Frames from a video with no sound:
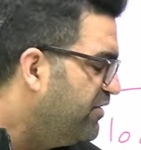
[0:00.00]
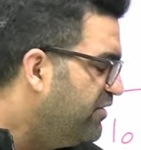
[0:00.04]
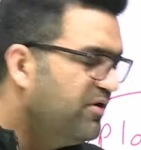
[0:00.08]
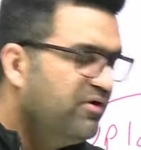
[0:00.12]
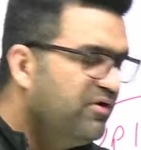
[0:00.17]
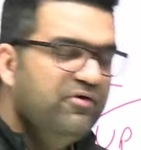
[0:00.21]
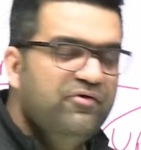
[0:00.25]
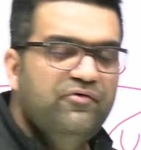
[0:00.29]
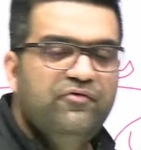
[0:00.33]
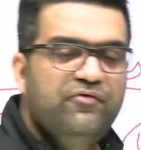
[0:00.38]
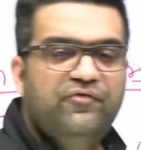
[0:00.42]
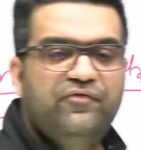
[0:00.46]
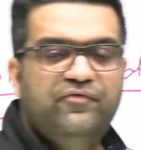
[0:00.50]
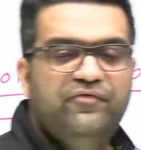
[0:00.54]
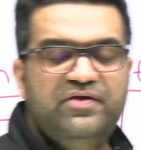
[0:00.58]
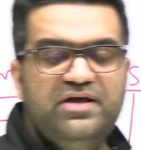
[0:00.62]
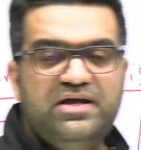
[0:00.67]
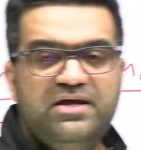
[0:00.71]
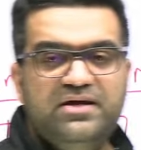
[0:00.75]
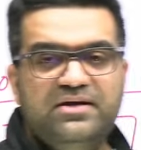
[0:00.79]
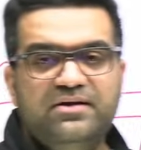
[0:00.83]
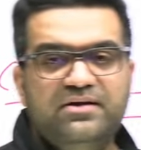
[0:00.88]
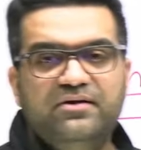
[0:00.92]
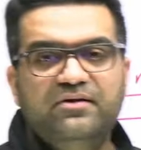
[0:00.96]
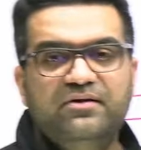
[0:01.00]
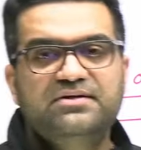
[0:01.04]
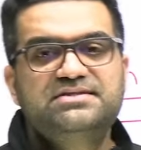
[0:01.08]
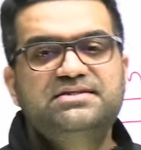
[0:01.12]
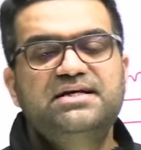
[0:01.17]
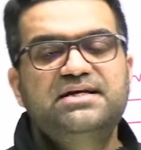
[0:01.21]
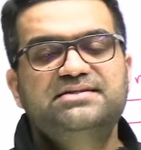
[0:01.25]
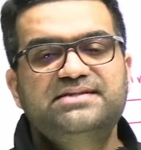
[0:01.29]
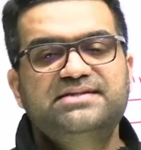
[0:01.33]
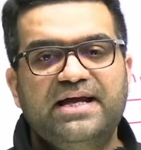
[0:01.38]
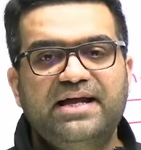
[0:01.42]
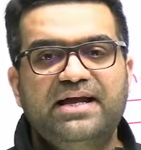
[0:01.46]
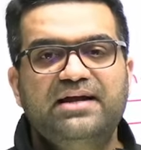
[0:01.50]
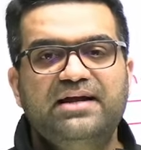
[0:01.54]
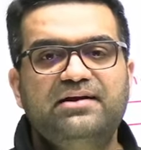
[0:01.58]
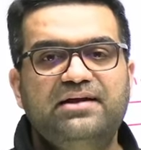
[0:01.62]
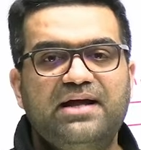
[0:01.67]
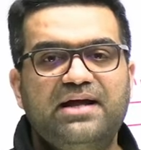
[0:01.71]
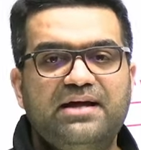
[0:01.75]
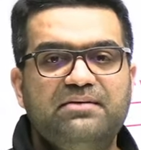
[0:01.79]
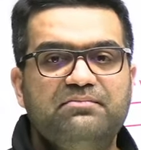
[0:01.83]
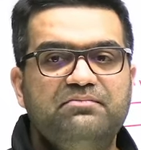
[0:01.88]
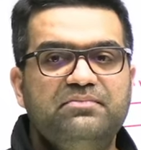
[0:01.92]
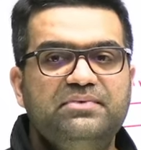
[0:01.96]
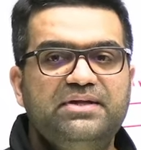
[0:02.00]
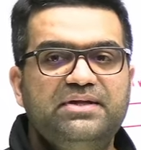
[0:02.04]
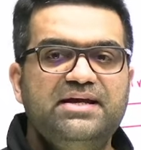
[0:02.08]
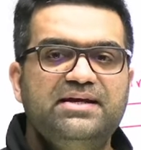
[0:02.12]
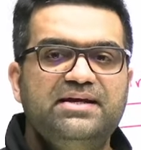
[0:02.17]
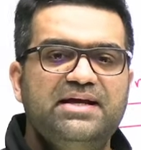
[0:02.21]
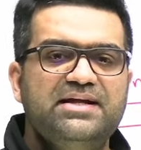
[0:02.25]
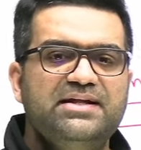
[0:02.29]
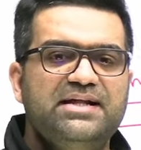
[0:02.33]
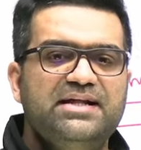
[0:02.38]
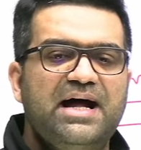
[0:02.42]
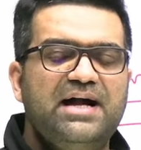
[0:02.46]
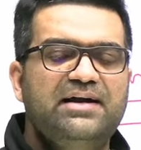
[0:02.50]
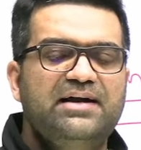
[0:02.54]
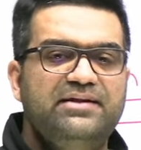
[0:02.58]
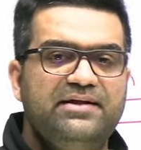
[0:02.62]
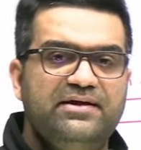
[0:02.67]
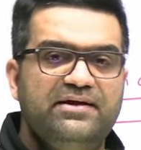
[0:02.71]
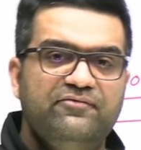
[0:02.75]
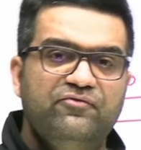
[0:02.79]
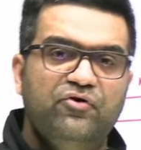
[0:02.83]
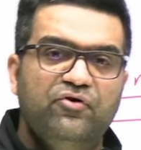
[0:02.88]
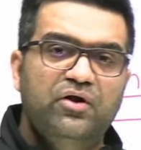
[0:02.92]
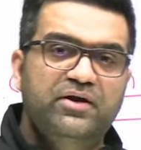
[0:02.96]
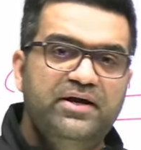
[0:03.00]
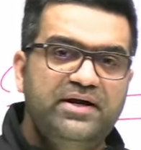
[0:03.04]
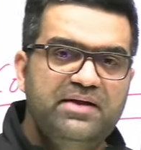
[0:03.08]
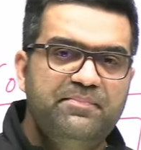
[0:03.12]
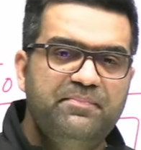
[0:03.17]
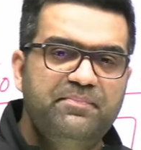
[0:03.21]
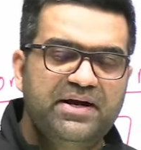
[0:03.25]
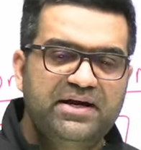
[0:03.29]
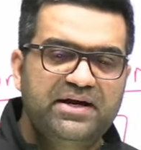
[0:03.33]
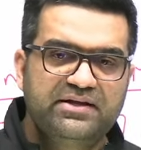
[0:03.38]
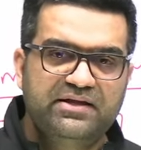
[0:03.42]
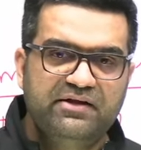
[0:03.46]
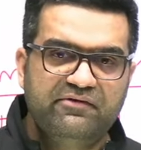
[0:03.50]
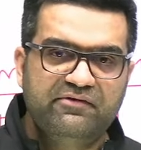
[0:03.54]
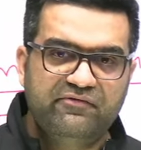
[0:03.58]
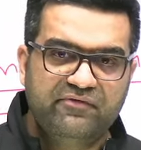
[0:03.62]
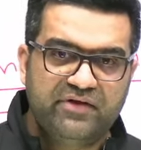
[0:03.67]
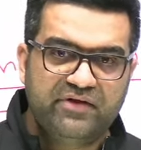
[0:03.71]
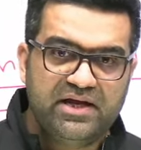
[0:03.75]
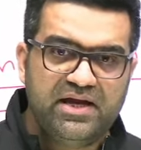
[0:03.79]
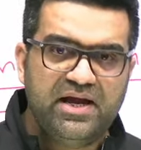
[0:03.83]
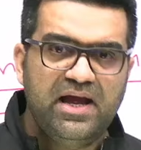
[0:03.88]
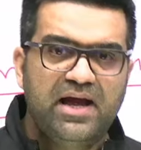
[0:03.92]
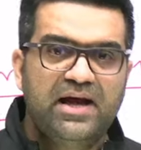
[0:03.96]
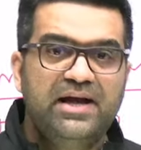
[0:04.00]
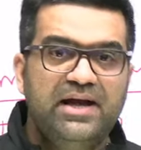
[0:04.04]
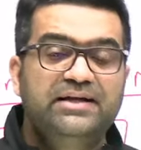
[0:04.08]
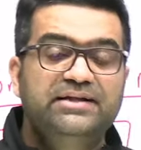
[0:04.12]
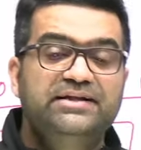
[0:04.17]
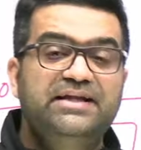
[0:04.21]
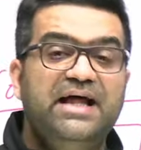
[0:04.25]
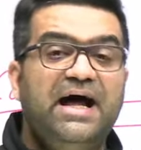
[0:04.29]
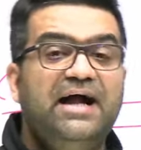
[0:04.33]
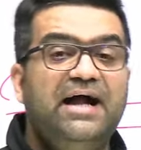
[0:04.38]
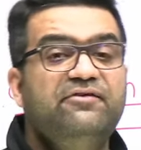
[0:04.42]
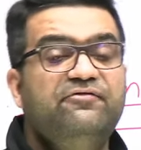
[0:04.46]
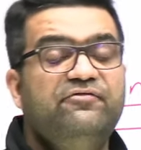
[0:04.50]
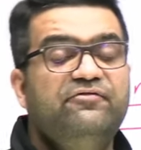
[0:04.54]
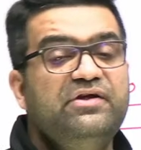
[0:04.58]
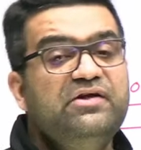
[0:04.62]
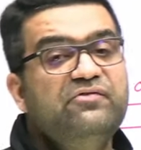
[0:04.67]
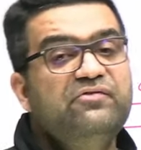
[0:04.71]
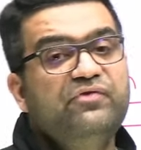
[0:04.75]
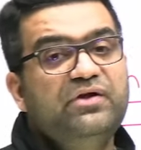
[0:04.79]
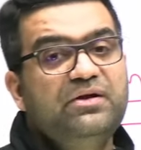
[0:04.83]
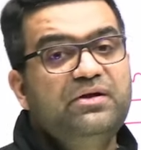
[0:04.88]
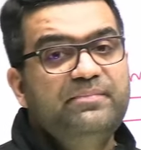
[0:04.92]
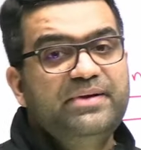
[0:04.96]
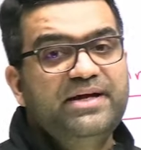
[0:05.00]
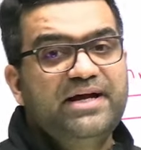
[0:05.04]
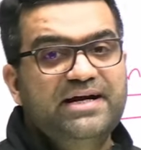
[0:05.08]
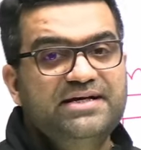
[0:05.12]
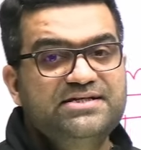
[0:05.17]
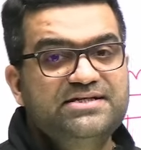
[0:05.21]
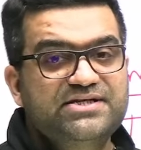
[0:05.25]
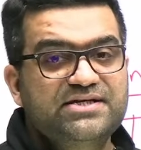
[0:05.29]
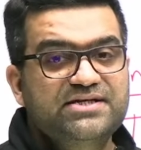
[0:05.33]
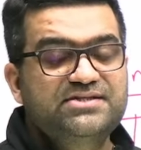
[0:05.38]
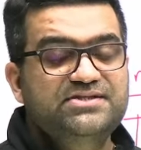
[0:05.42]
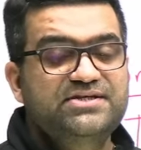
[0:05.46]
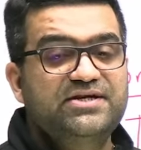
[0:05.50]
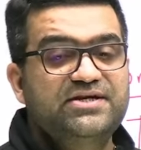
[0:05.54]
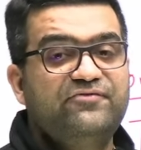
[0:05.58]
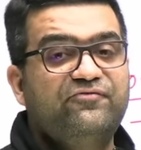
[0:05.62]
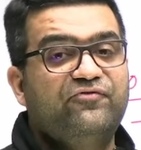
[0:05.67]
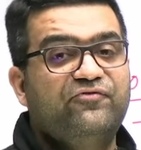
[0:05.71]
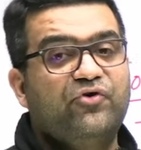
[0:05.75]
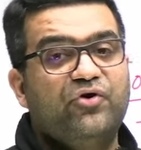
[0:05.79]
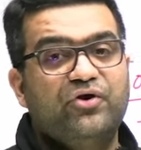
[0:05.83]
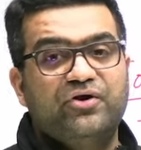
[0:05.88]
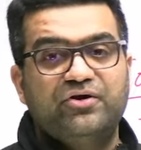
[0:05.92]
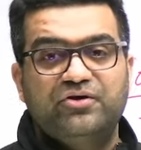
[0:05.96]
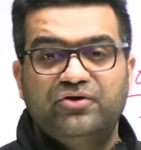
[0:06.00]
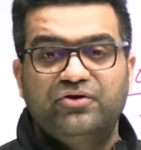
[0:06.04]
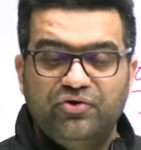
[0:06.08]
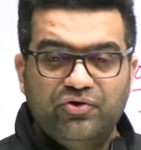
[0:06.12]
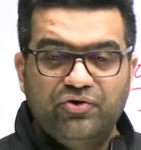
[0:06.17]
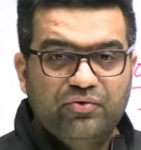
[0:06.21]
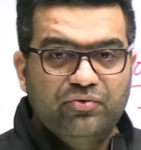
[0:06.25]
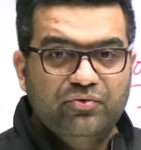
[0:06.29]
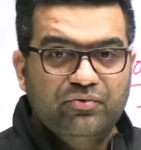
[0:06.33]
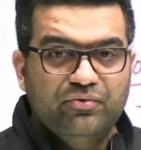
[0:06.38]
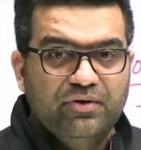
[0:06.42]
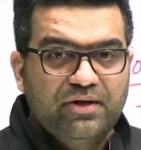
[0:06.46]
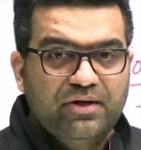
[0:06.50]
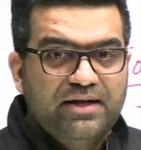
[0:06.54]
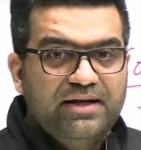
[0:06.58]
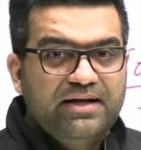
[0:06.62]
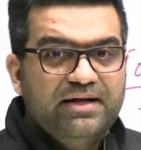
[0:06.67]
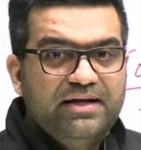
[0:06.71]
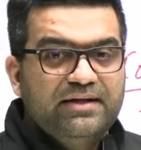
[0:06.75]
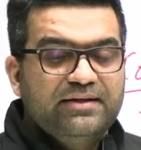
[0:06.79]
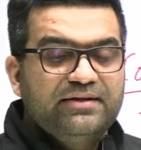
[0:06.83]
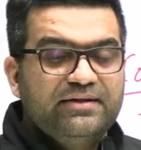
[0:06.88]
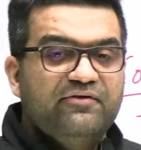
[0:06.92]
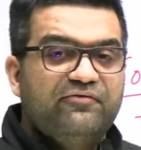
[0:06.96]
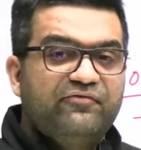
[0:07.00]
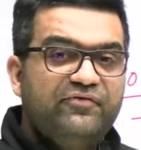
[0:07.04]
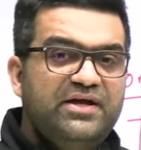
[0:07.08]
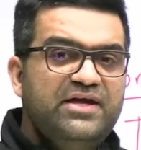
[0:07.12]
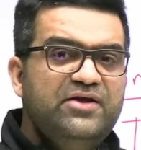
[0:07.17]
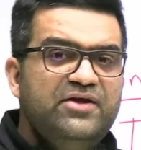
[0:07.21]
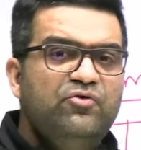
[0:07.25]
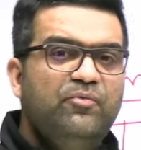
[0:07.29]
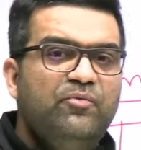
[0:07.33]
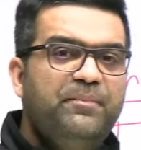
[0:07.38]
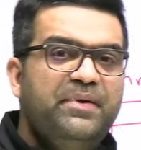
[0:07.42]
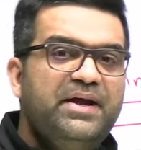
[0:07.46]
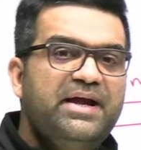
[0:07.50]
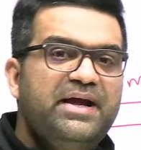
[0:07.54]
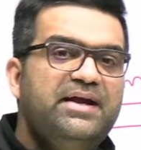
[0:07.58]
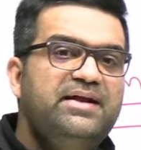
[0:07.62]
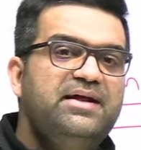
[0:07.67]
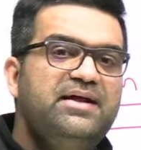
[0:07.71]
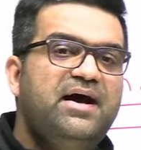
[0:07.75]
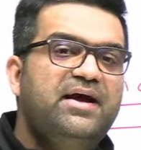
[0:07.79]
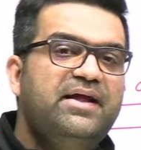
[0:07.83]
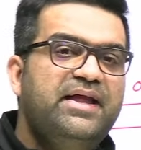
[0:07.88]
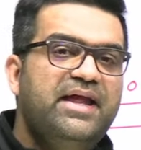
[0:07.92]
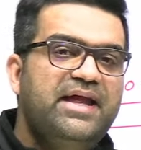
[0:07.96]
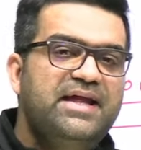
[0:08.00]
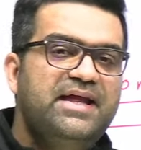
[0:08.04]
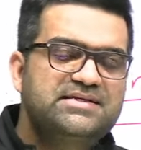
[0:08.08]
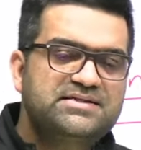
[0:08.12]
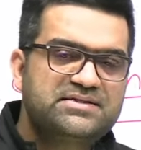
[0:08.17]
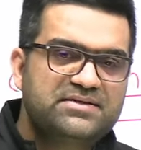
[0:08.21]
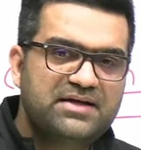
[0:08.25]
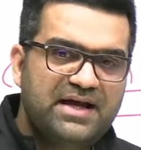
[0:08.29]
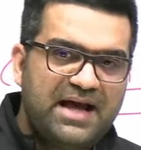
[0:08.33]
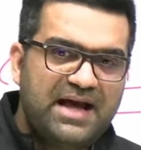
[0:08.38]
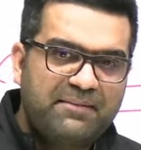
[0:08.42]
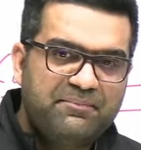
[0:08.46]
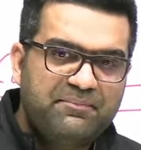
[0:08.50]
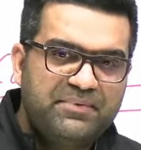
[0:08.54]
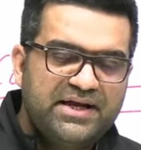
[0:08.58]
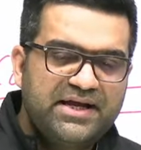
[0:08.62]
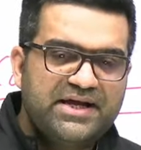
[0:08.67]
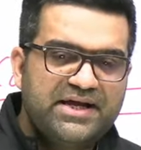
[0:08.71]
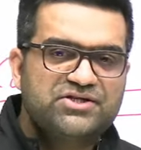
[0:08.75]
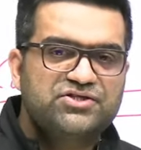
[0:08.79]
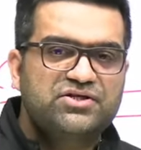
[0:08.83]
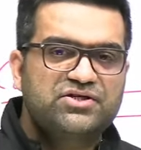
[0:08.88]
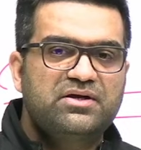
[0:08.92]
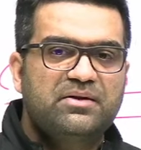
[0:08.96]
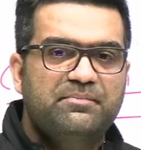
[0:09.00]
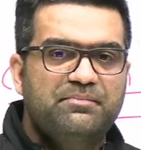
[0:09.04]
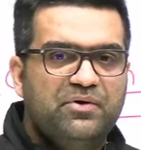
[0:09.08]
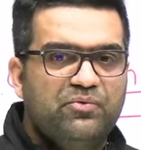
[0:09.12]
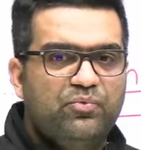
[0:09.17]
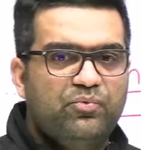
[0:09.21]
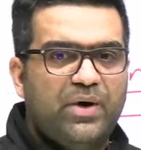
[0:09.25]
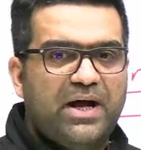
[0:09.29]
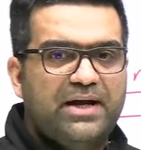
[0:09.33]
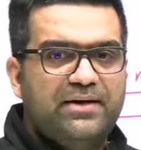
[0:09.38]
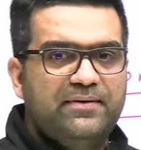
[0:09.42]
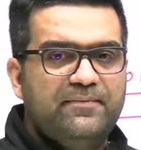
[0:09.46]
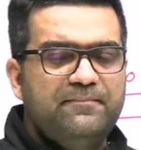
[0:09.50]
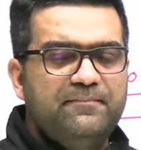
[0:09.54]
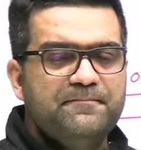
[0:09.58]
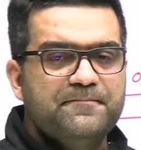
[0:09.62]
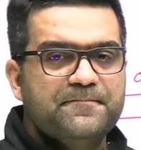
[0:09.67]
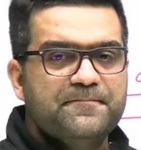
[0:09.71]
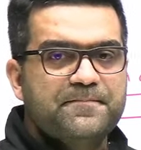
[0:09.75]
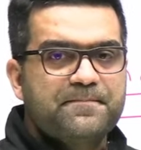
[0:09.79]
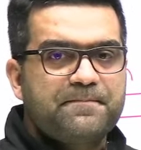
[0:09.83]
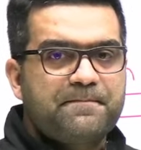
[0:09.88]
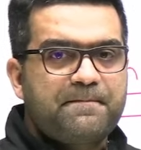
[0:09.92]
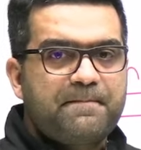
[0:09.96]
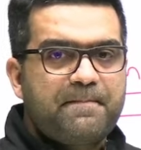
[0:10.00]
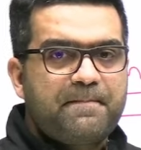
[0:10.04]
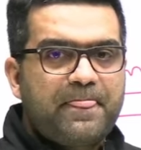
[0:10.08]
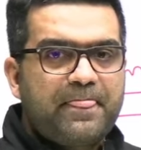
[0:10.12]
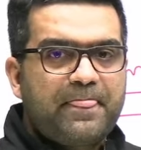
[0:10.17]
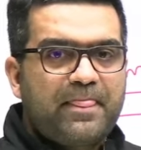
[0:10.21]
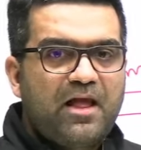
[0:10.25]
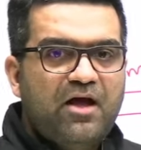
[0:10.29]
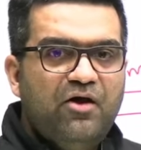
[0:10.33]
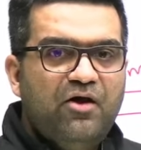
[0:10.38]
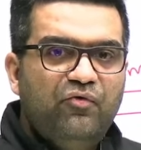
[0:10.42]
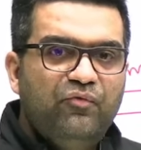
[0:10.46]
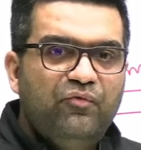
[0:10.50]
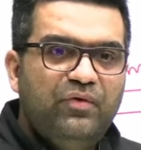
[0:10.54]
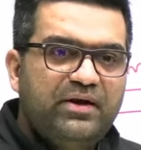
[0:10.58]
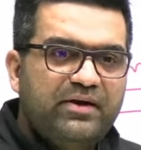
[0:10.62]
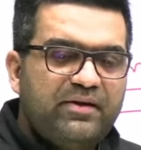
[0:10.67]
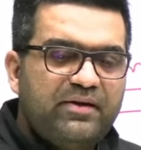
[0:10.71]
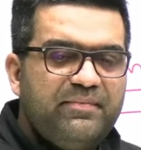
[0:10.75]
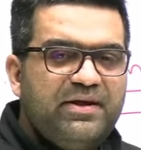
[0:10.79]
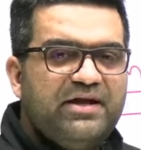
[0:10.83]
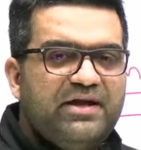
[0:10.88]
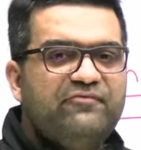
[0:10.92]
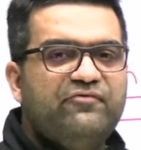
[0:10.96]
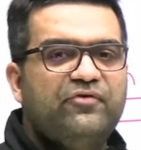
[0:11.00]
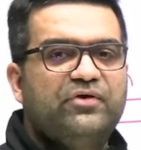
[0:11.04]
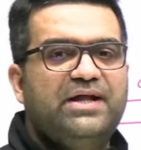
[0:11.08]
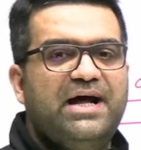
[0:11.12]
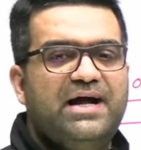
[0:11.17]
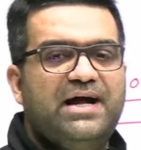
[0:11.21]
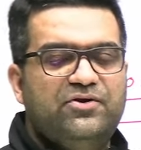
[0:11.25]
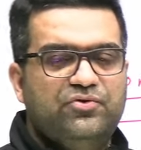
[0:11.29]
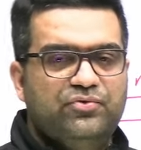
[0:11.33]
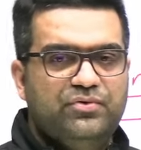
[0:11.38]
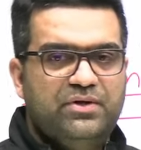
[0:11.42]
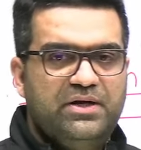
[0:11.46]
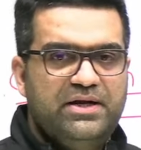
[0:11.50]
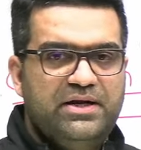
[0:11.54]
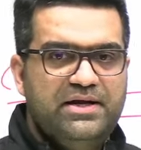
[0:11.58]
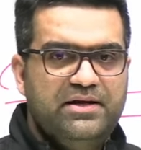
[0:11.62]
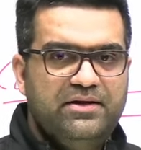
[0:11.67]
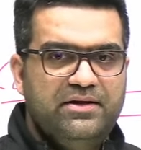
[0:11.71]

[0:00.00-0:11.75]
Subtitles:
fee the second time, thinking that they have already paid the fee, that fee will be adjusted for. No, the fee you paid against application number 1 will remain for that only,